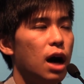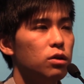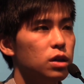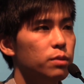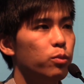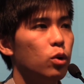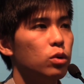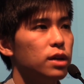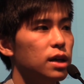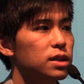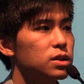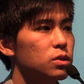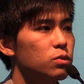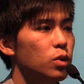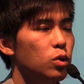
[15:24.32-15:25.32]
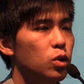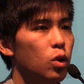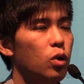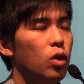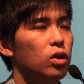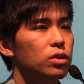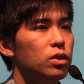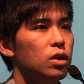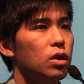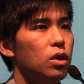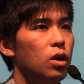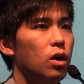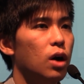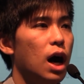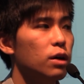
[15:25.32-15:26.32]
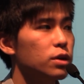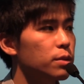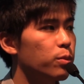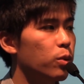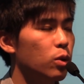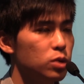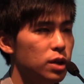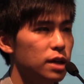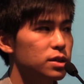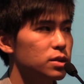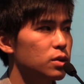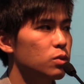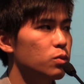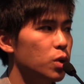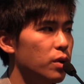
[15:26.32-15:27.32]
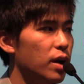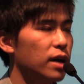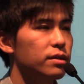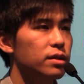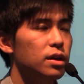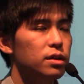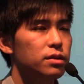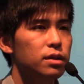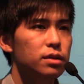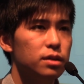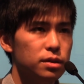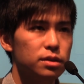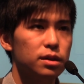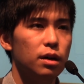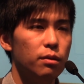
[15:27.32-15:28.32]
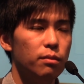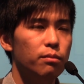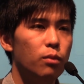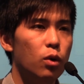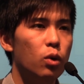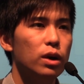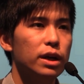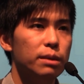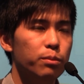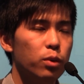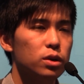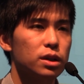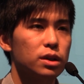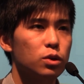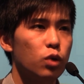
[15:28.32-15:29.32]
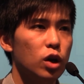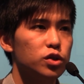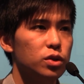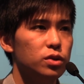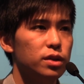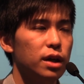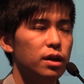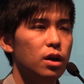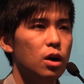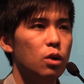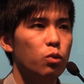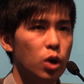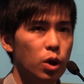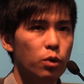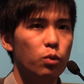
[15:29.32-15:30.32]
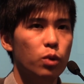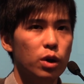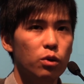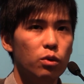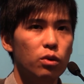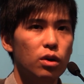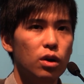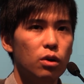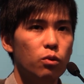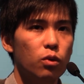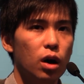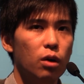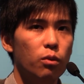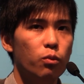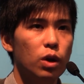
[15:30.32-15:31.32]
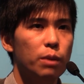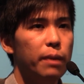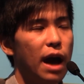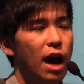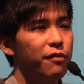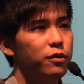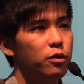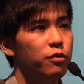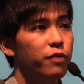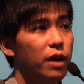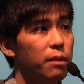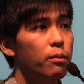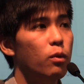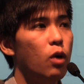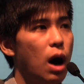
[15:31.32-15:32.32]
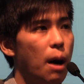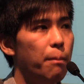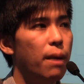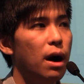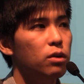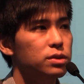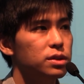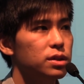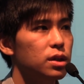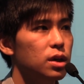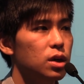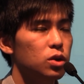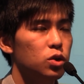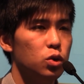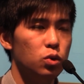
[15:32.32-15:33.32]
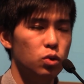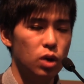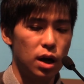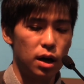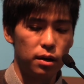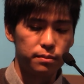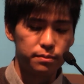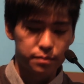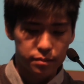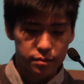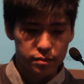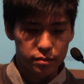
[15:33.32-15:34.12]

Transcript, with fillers: how the protest will go on, or how the protest will end. This is a more important question that we will well we may have to think more about to um,